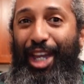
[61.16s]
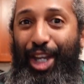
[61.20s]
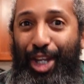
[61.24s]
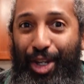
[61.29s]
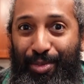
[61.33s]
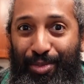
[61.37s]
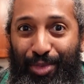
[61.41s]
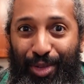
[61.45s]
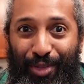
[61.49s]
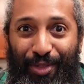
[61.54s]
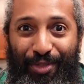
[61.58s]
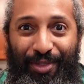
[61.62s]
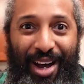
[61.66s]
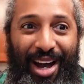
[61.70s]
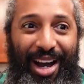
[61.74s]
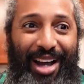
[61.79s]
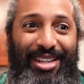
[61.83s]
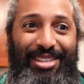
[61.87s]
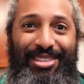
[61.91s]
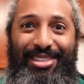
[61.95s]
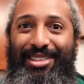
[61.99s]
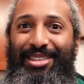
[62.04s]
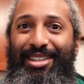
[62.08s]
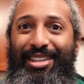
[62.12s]

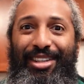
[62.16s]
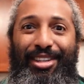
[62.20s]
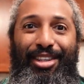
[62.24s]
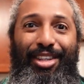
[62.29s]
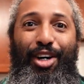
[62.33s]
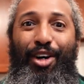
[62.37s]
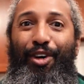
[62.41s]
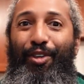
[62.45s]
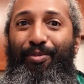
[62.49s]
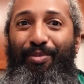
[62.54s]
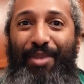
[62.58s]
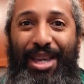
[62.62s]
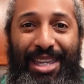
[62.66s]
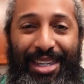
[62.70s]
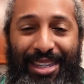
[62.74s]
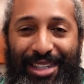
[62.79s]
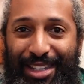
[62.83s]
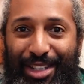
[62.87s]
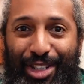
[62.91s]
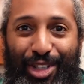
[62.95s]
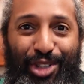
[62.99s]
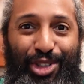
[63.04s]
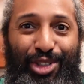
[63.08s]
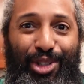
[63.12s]
improvising in them,
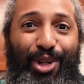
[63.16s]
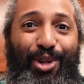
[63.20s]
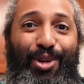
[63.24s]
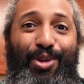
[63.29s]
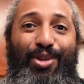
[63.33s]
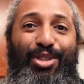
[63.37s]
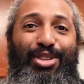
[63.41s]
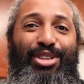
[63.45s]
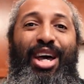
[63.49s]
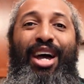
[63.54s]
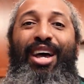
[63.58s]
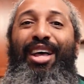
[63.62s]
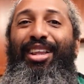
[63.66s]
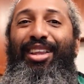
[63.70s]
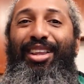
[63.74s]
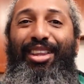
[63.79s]
making jokes,